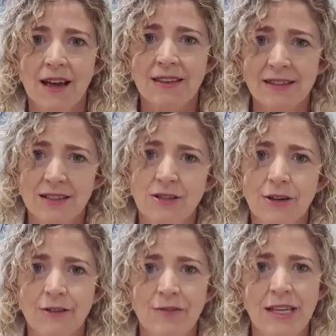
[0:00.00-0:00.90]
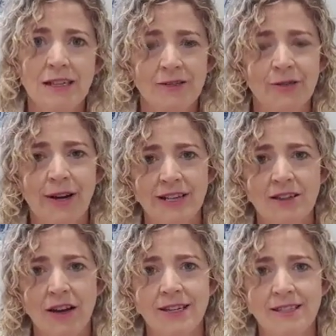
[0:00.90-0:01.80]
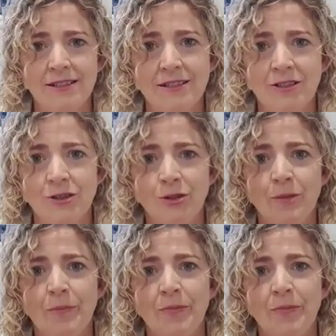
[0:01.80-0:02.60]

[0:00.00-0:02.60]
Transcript: and there's a lot of things for our sinuses to do.